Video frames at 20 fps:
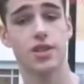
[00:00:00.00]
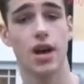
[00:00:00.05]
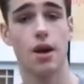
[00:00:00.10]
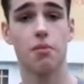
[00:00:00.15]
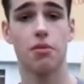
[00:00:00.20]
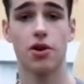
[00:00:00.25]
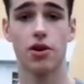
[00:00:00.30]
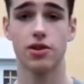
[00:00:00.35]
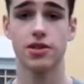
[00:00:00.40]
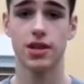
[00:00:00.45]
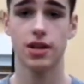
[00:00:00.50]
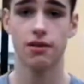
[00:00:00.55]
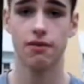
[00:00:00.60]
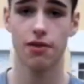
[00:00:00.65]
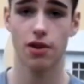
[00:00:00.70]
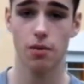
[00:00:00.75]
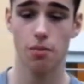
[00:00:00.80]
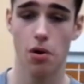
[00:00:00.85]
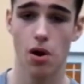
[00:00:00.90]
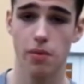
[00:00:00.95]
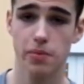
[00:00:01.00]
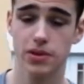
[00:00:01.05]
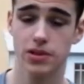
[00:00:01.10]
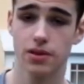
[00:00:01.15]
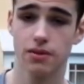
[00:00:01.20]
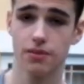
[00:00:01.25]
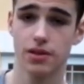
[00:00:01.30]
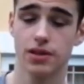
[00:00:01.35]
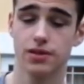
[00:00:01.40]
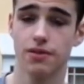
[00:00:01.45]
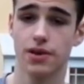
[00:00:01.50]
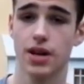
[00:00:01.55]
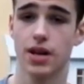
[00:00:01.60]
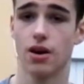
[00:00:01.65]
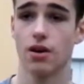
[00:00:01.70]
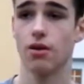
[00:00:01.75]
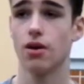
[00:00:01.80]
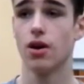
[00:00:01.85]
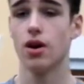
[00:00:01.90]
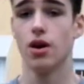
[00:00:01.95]
say I'm 13 for the purpose of this
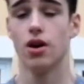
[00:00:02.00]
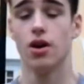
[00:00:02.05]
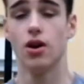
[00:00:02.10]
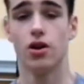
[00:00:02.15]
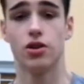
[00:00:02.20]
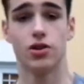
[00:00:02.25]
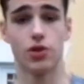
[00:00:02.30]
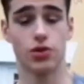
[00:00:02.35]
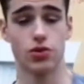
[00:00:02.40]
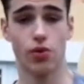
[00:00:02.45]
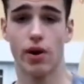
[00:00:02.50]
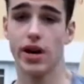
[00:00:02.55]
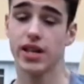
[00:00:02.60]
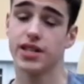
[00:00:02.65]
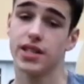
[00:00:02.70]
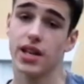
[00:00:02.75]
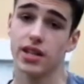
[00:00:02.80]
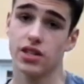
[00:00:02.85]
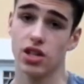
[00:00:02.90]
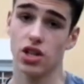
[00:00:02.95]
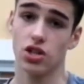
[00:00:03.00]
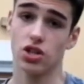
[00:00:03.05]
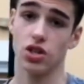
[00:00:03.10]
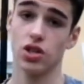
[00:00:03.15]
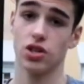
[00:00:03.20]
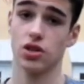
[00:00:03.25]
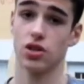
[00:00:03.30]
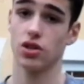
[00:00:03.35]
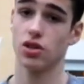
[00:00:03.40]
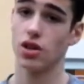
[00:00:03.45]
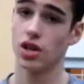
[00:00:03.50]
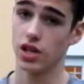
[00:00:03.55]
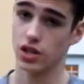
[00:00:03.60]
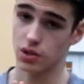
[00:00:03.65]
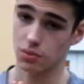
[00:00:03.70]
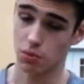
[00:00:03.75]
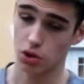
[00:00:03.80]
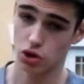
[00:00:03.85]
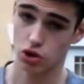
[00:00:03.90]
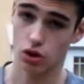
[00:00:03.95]
video. So 26 inches
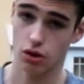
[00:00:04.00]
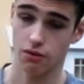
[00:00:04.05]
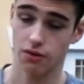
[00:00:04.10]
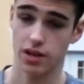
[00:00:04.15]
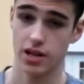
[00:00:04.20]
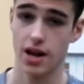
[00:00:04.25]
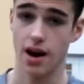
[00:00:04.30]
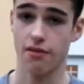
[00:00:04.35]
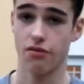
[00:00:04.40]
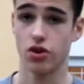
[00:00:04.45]
is much over the